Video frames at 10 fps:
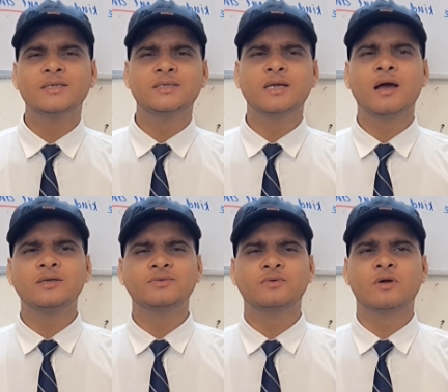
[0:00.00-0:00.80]
It
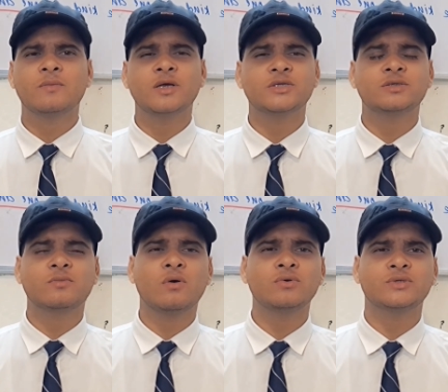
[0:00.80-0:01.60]
starts from a
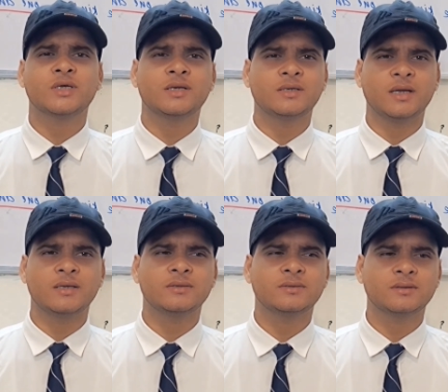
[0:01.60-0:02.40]
small
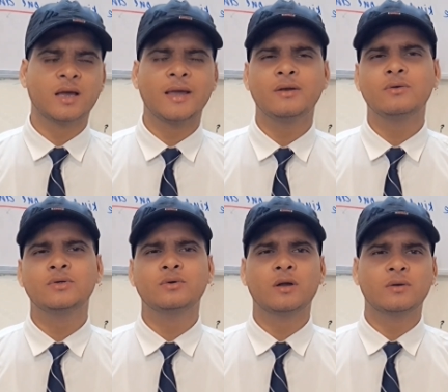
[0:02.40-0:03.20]
sentence. I know
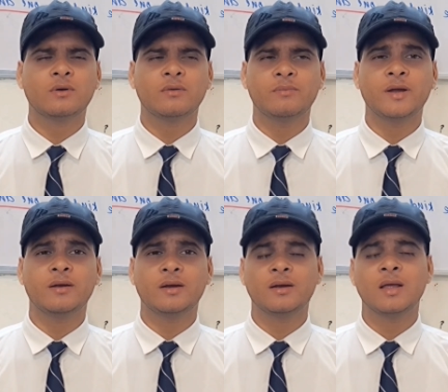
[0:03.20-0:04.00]
you are not
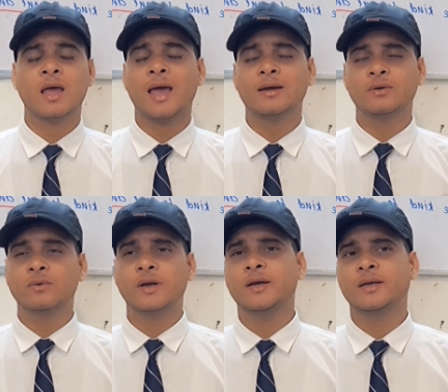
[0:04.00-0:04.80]
better and
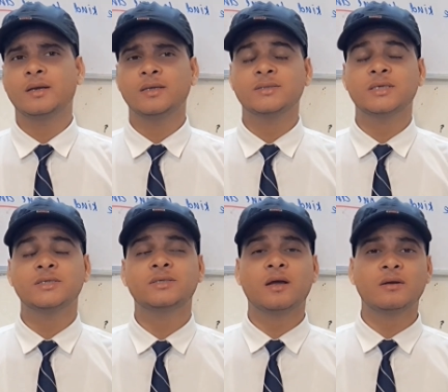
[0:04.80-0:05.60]
good at English.
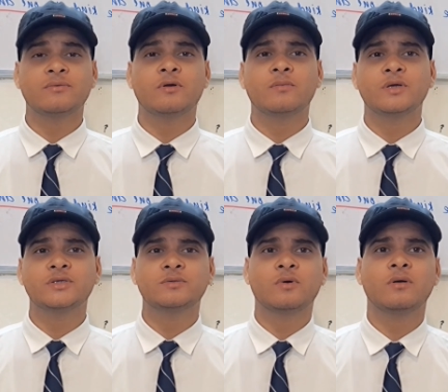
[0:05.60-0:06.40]
Start from a
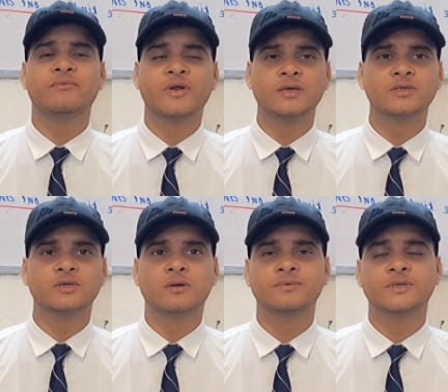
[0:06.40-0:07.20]
small
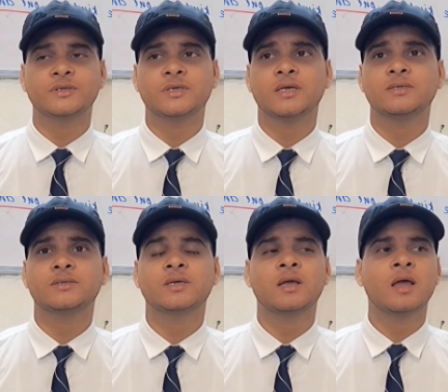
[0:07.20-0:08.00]
fraction of
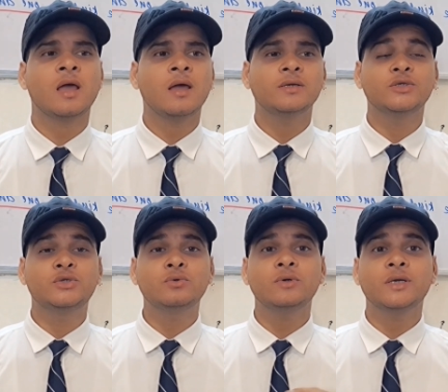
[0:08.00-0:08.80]
sentence.
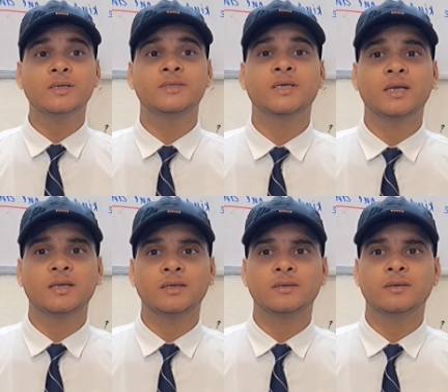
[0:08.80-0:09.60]
Do it
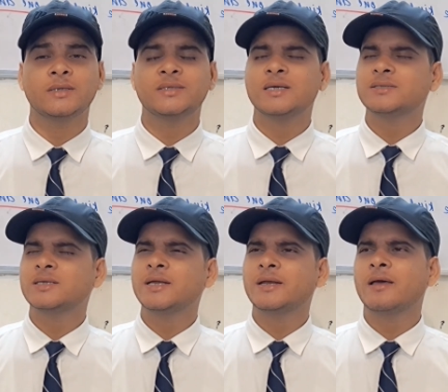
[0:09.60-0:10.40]
daily.
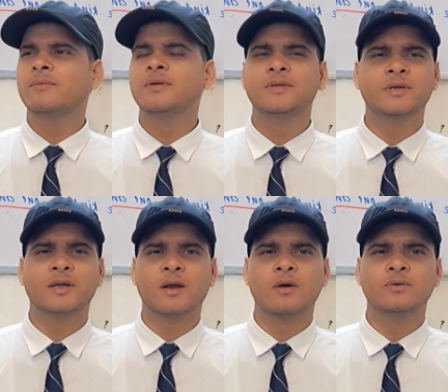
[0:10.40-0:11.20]
Translate everything
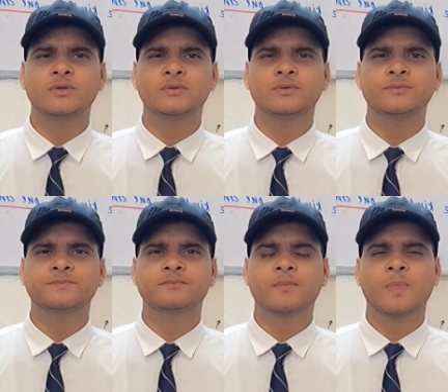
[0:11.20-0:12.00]
around you.
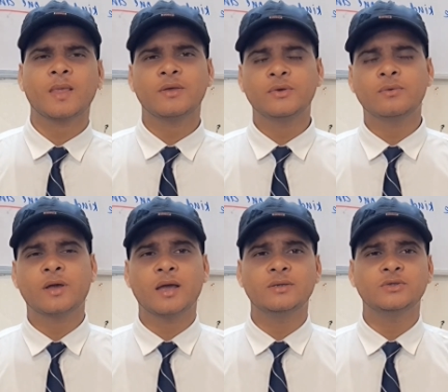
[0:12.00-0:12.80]
You
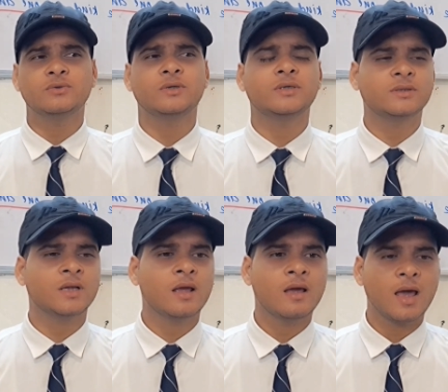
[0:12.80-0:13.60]
can do it.
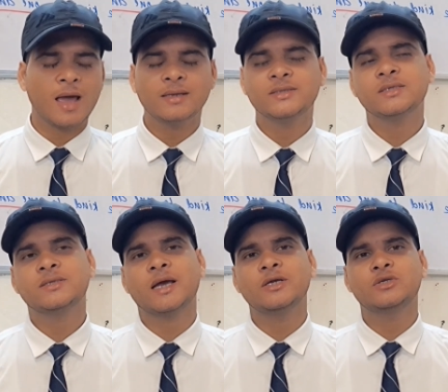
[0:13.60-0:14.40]
And
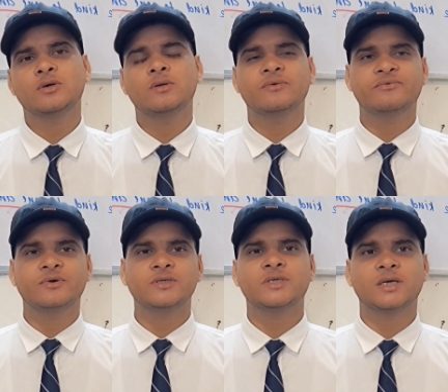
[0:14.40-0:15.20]
just I told you the